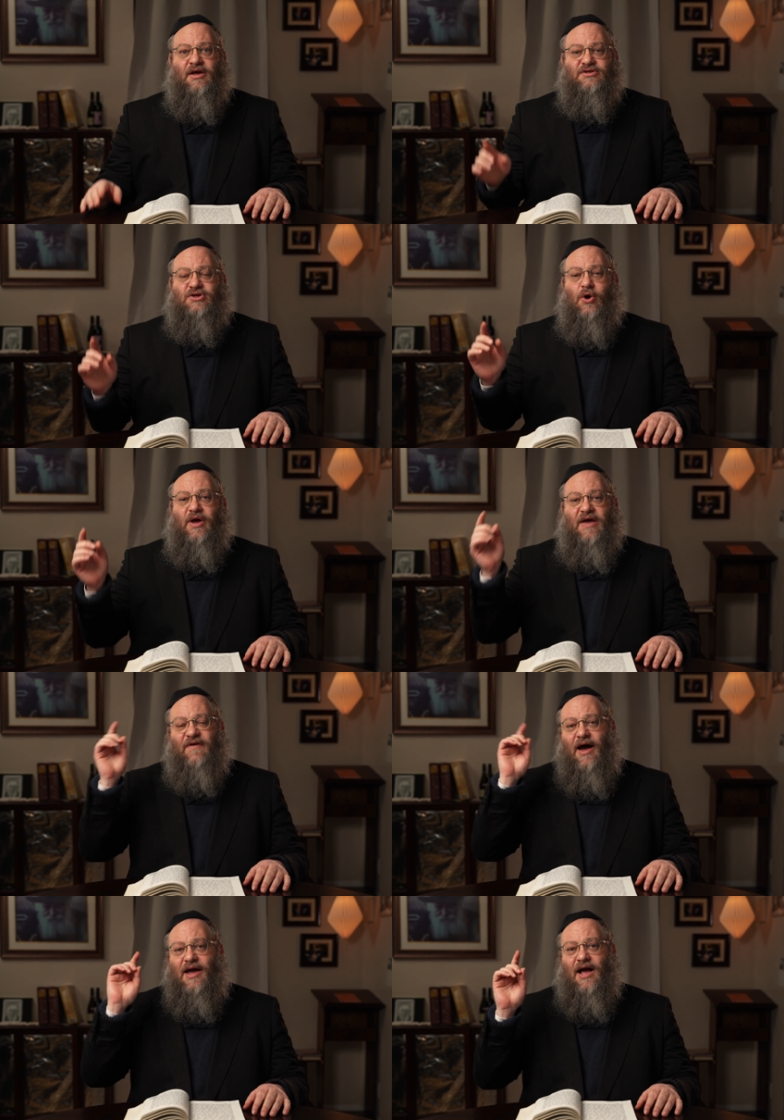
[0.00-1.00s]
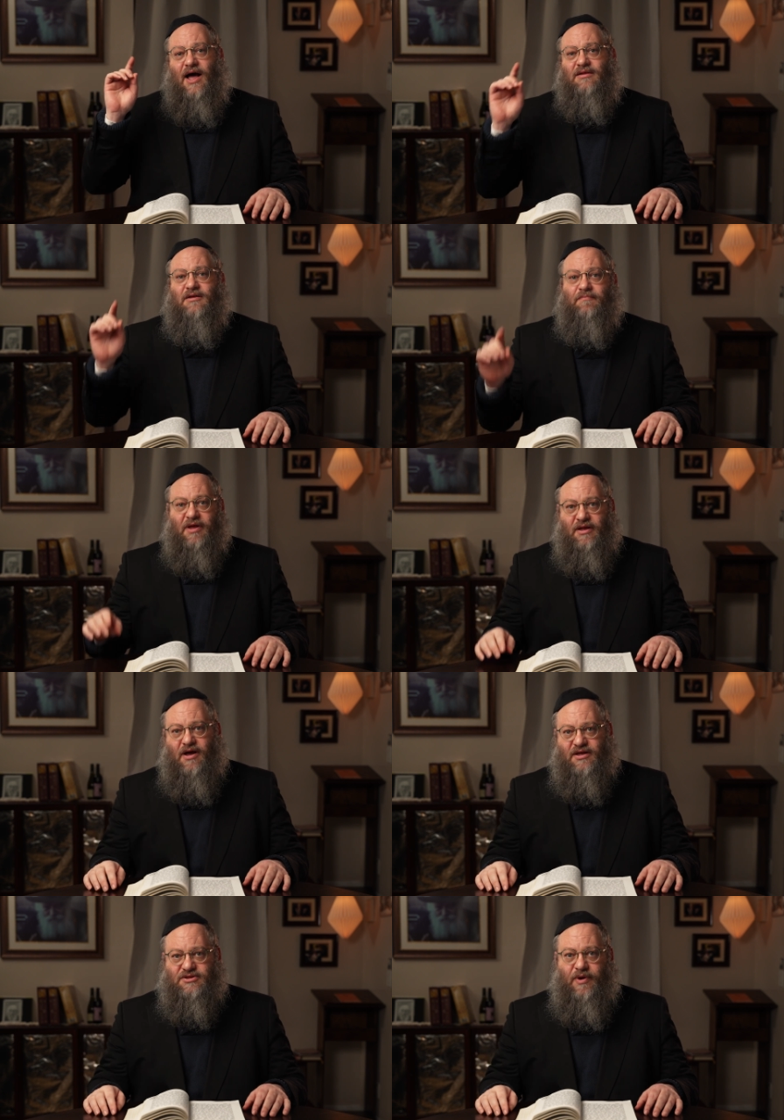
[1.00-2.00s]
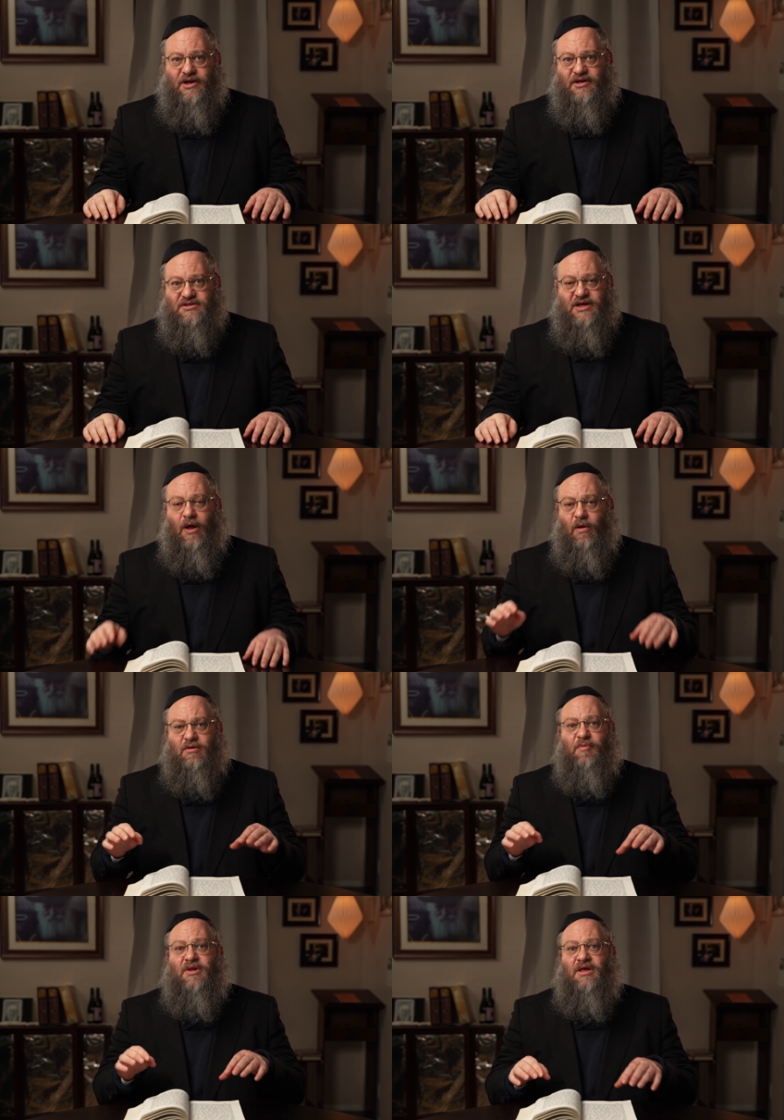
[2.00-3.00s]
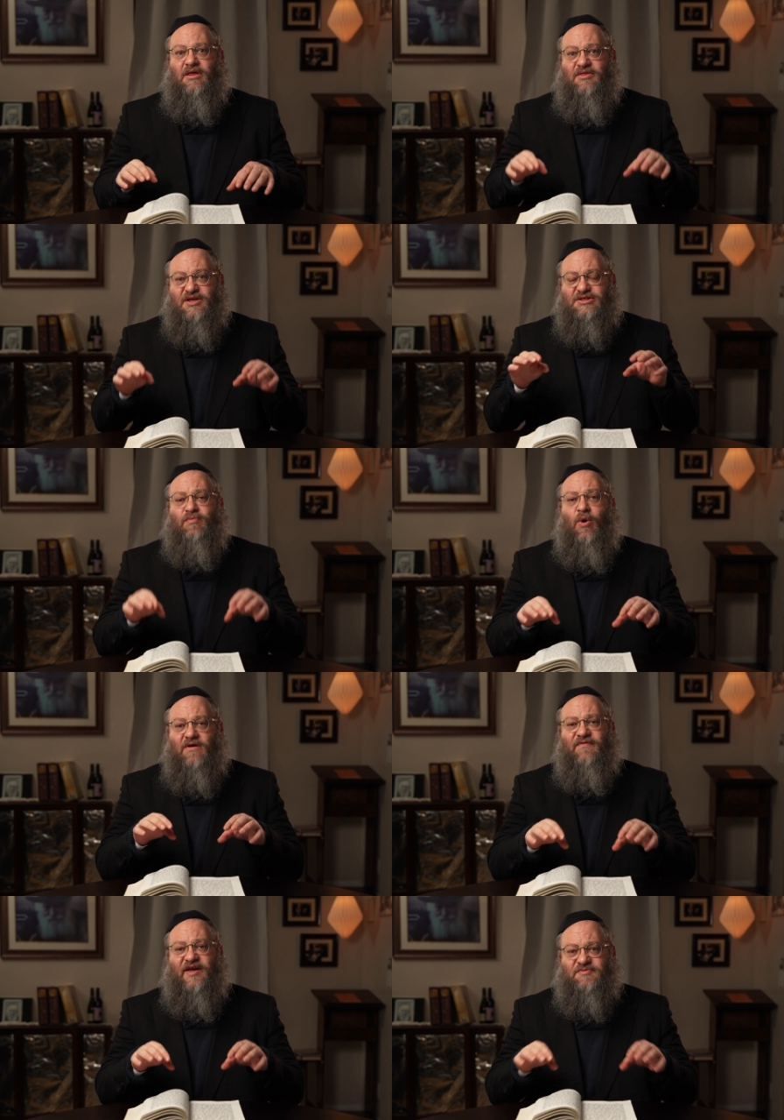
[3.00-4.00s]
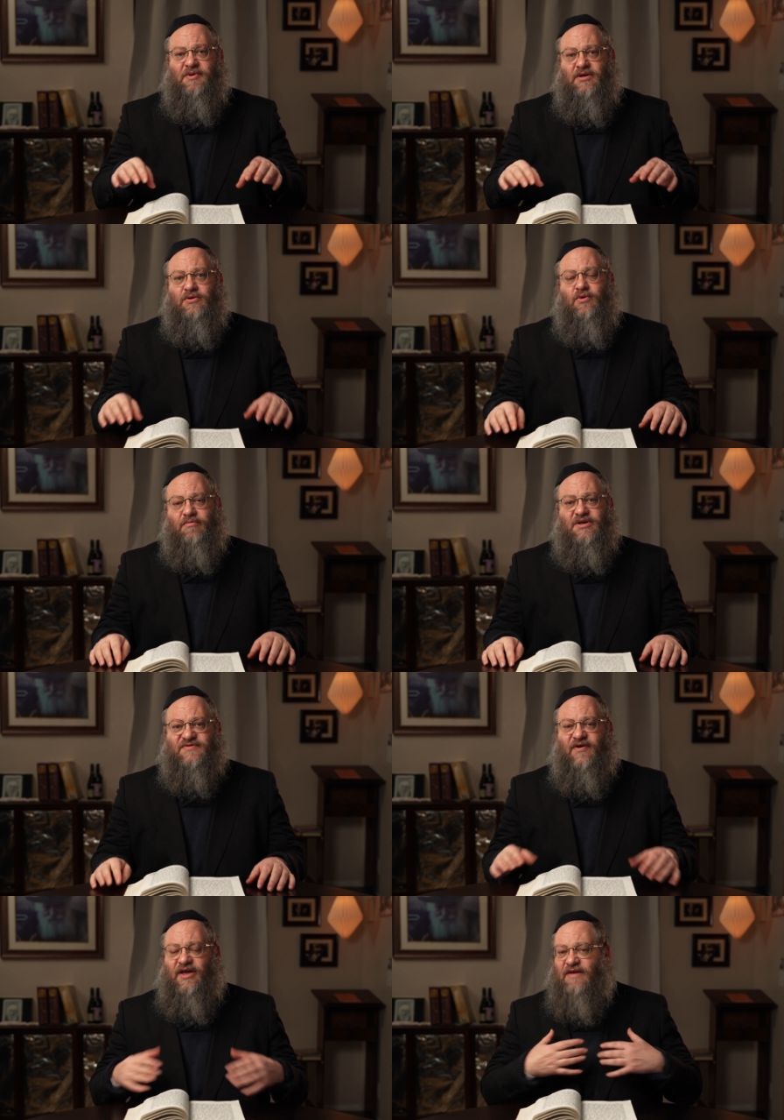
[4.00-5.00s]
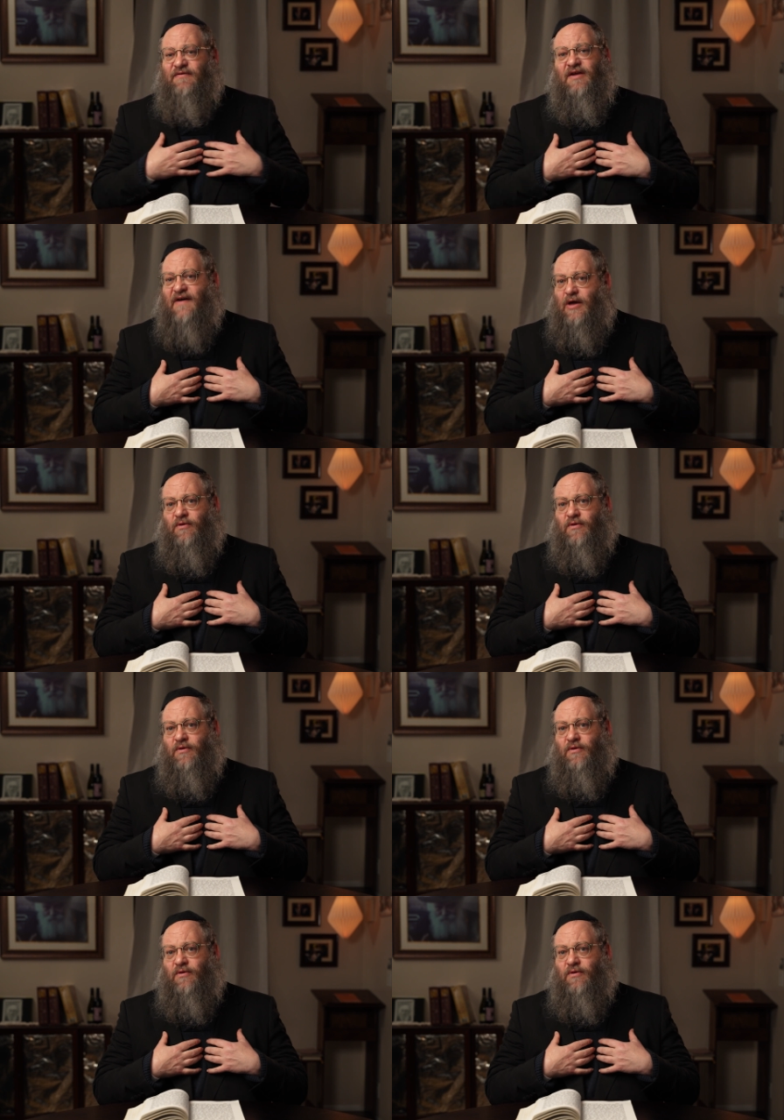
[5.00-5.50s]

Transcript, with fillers: So if I contemplate God's greatness, and ultimately this motivates me to do a mitzvah, even if I